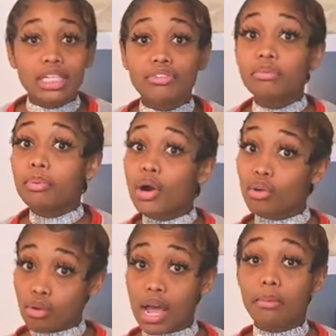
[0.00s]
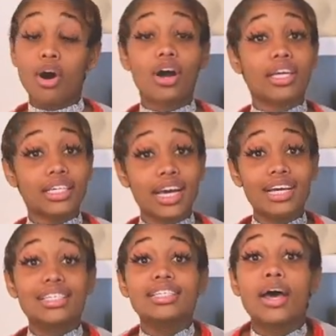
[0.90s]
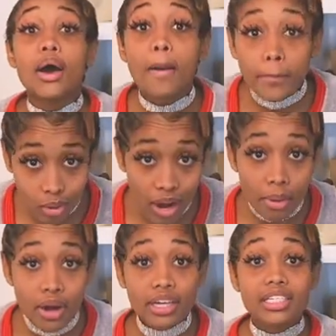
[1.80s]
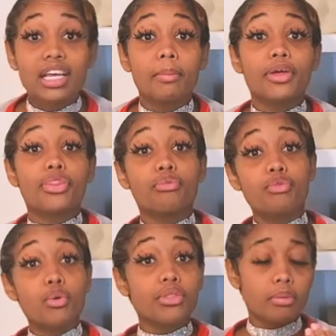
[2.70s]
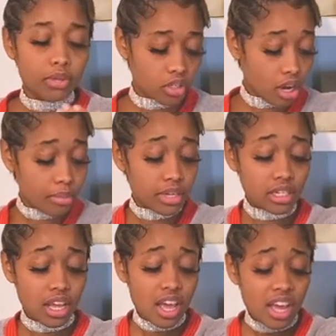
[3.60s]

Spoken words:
set from Primark. Yes, Primark is coming through with the pajamas.